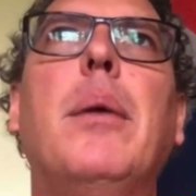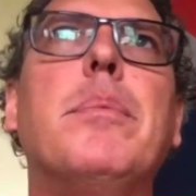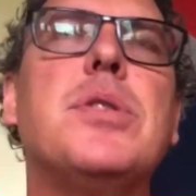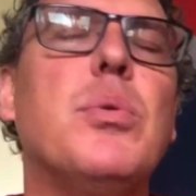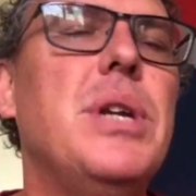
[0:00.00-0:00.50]

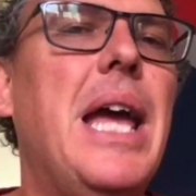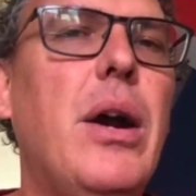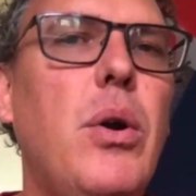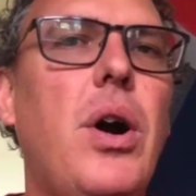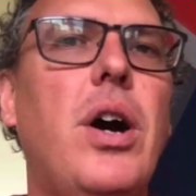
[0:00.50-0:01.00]
So we're
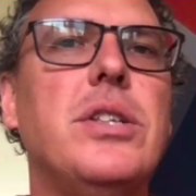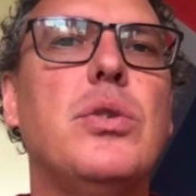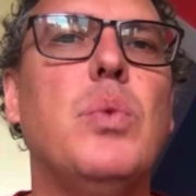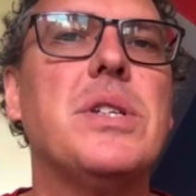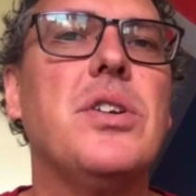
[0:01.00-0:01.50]
now on to
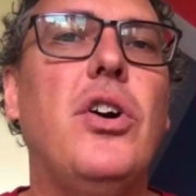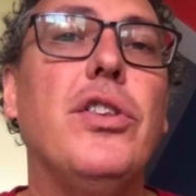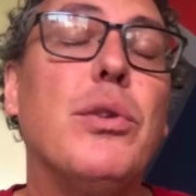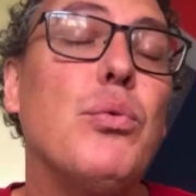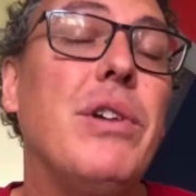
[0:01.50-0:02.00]
what's
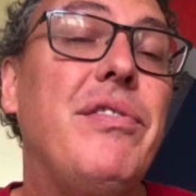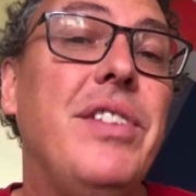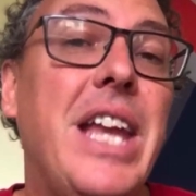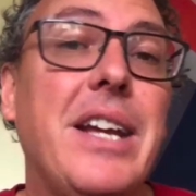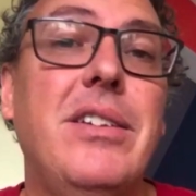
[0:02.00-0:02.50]
called the
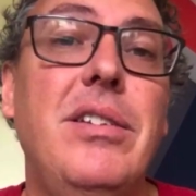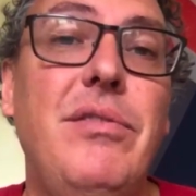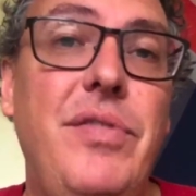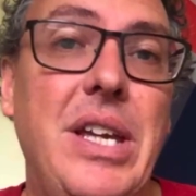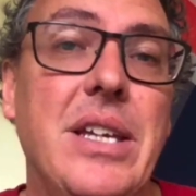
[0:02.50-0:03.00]
reflect
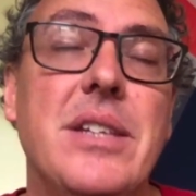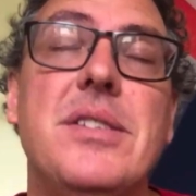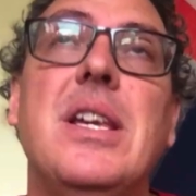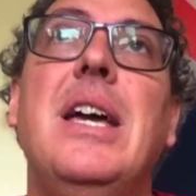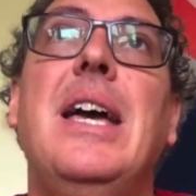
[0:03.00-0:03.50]

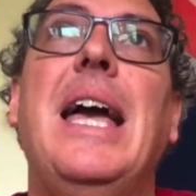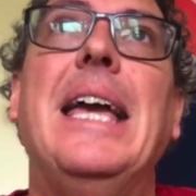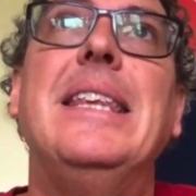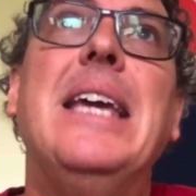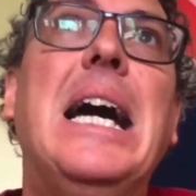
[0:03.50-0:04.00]
phase.
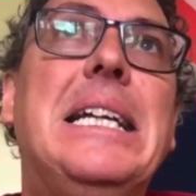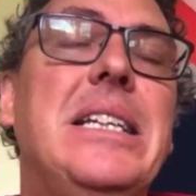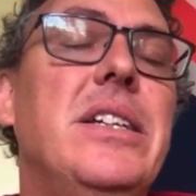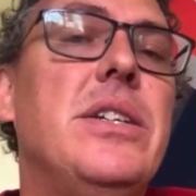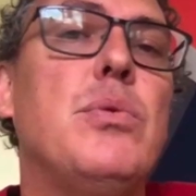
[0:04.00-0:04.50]
And the
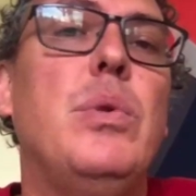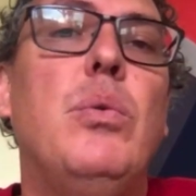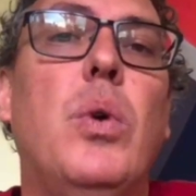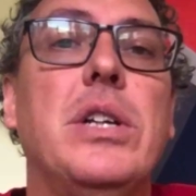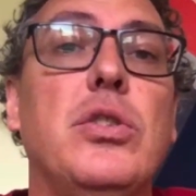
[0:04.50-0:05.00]
idea is we
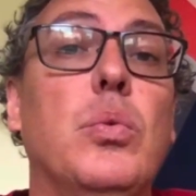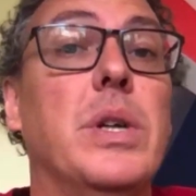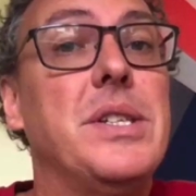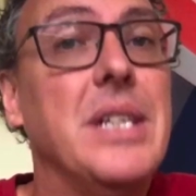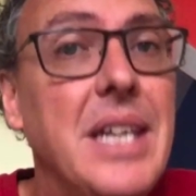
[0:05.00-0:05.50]
want to
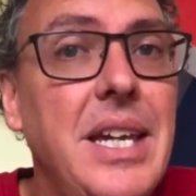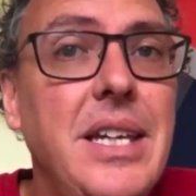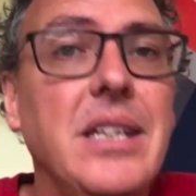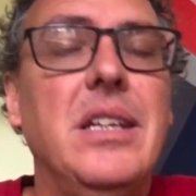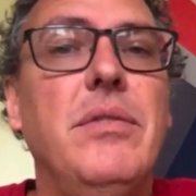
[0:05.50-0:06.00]
once
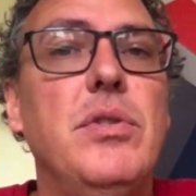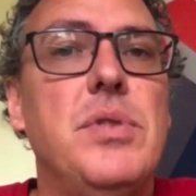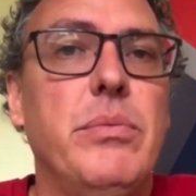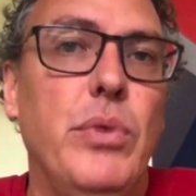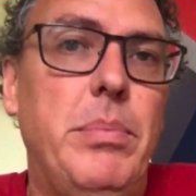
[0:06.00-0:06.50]
again give you
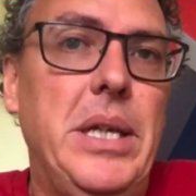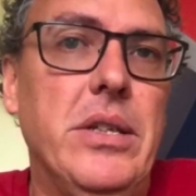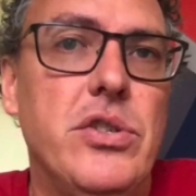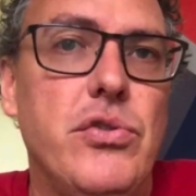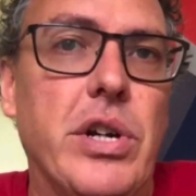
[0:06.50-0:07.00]
some
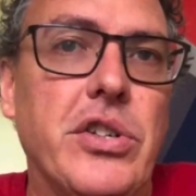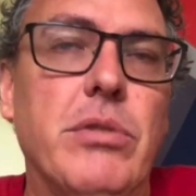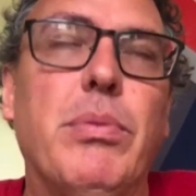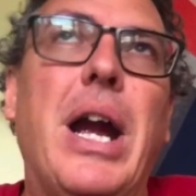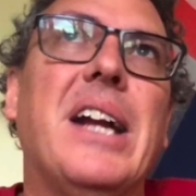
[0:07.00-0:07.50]
repeated structured
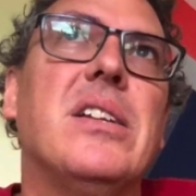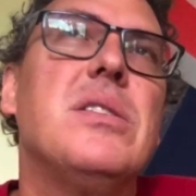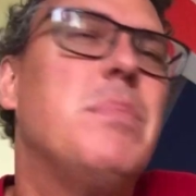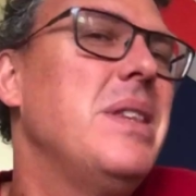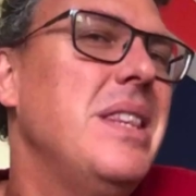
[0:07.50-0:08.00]
practice,
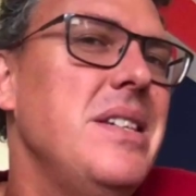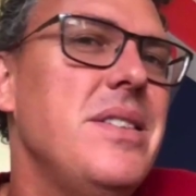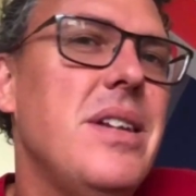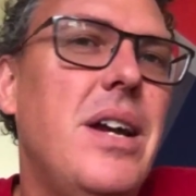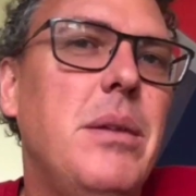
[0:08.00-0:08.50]
but this
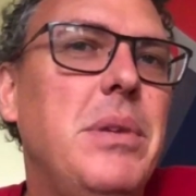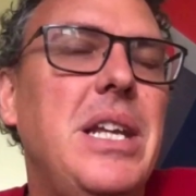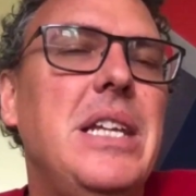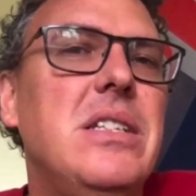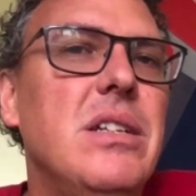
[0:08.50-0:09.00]
time in
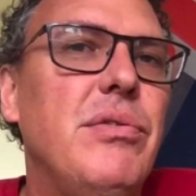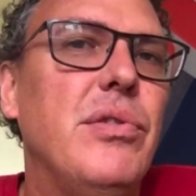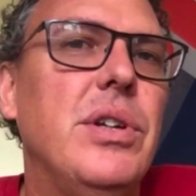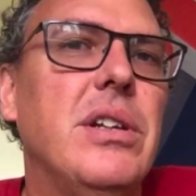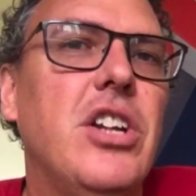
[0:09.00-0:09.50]
a
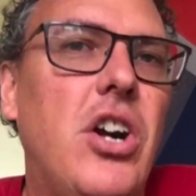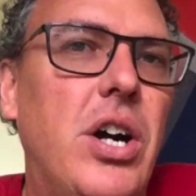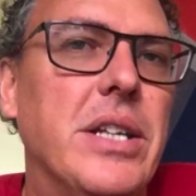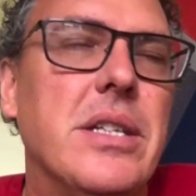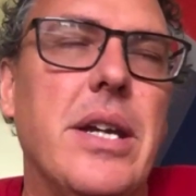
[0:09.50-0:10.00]
different
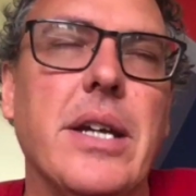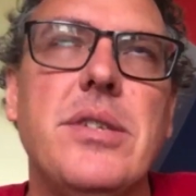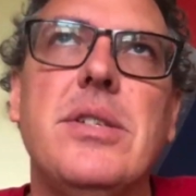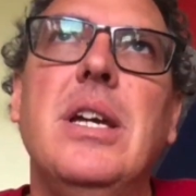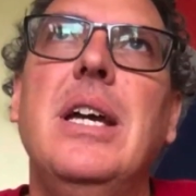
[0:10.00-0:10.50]

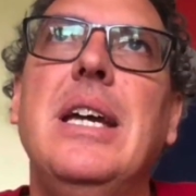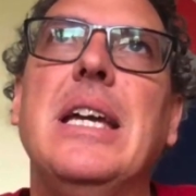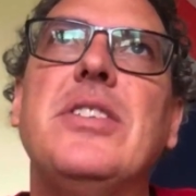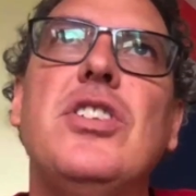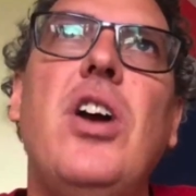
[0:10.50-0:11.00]
context.
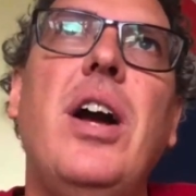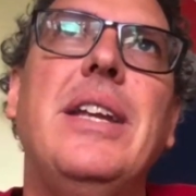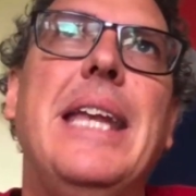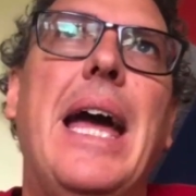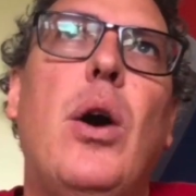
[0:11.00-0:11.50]
It's not
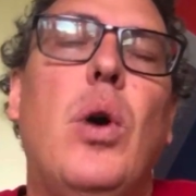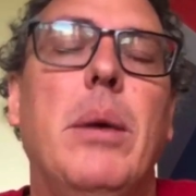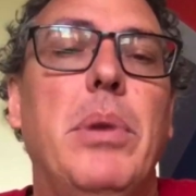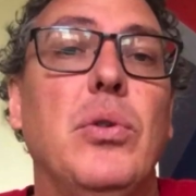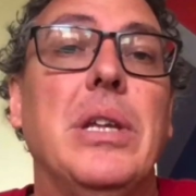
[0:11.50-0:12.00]
now
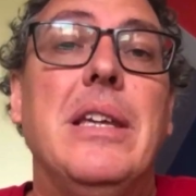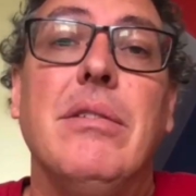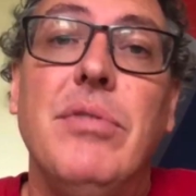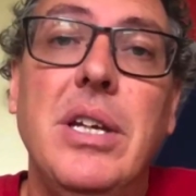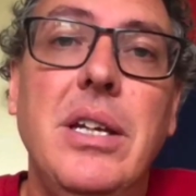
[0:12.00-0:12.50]
about
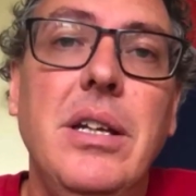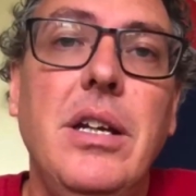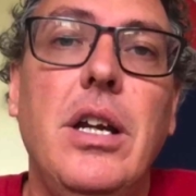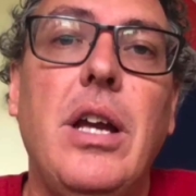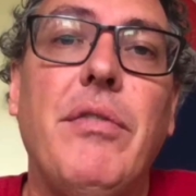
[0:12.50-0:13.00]
giving
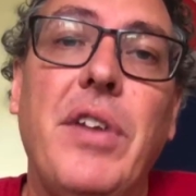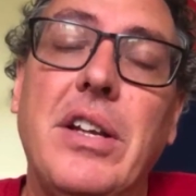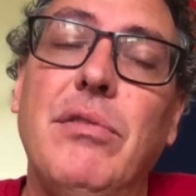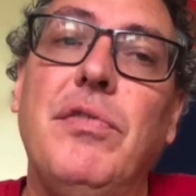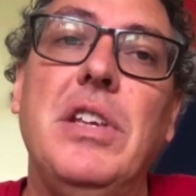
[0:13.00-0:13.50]

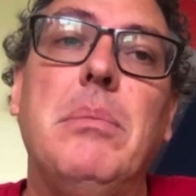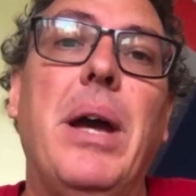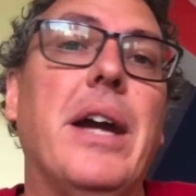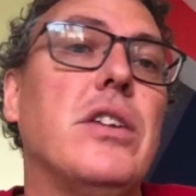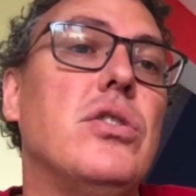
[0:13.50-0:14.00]
effective
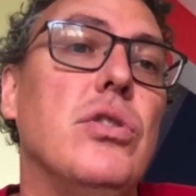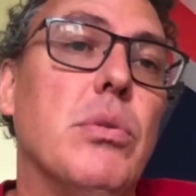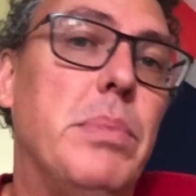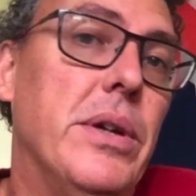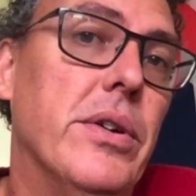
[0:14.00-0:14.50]
feedback to your
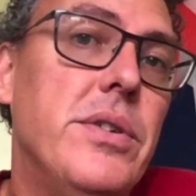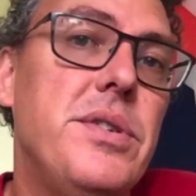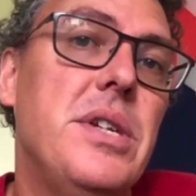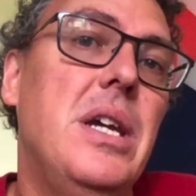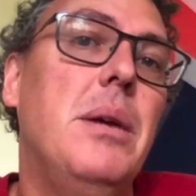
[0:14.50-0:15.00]

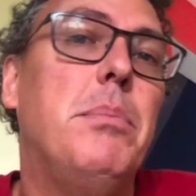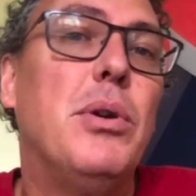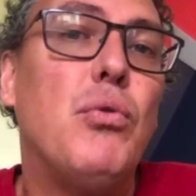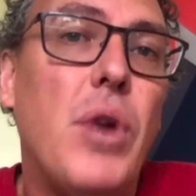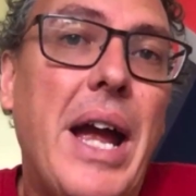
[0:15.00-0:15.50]
peers, but
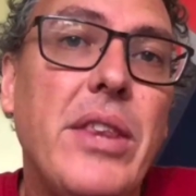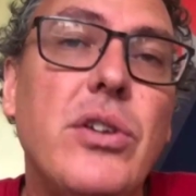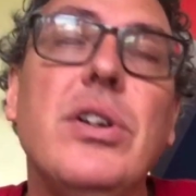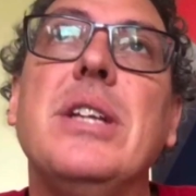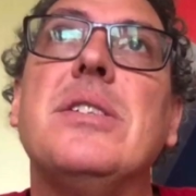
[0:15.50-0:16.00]

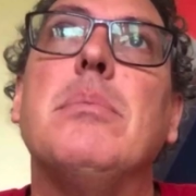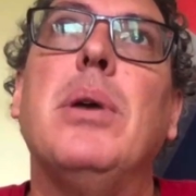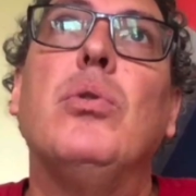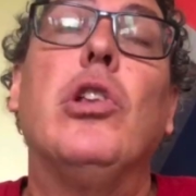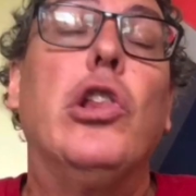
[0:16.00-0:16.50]
rather it's
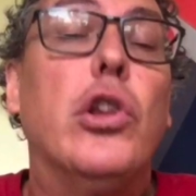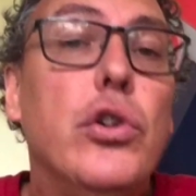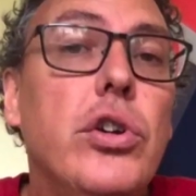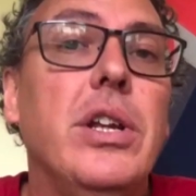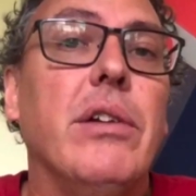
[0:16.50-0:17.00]
about
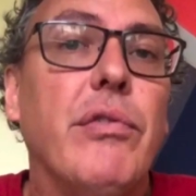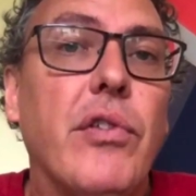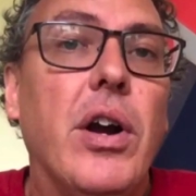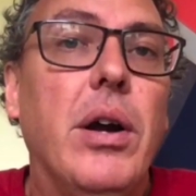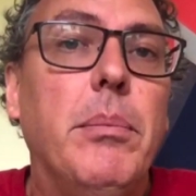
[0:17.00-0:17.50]
learning
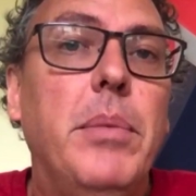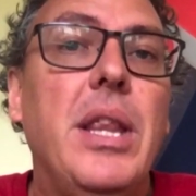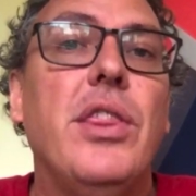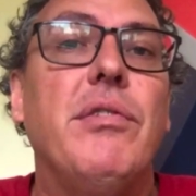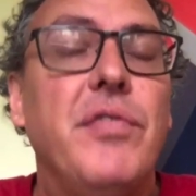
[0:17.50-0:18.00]
from
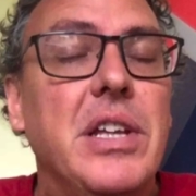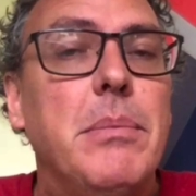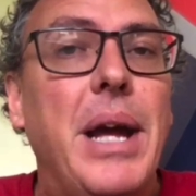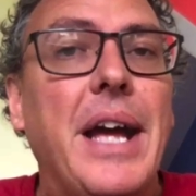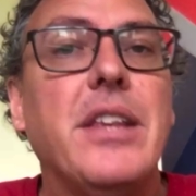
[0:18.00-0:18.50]
the
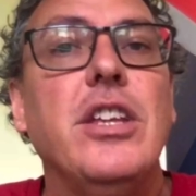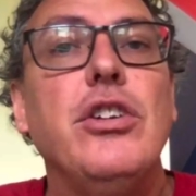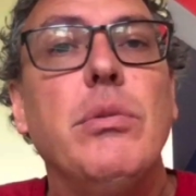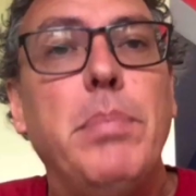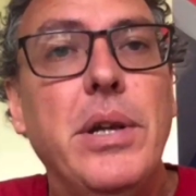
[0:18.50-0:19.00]
feedback that
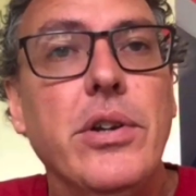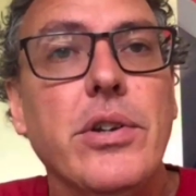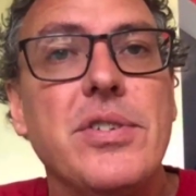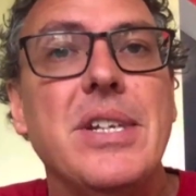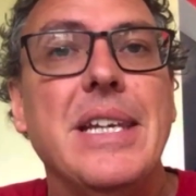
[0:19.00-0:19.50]
your
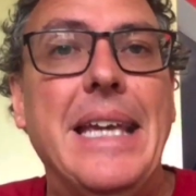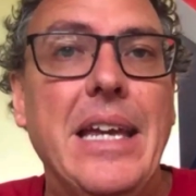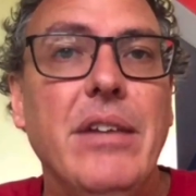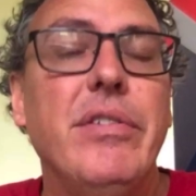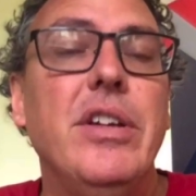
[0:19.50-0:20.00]
peers
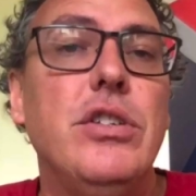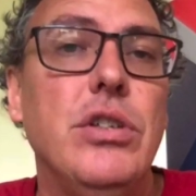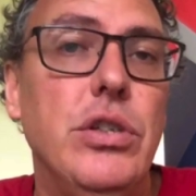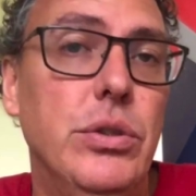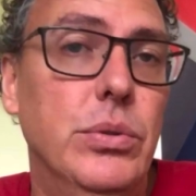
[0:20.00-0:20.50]
gave to
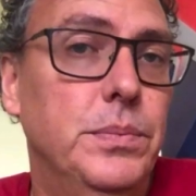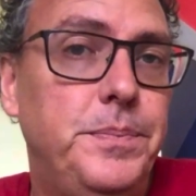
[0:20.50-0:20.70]
you.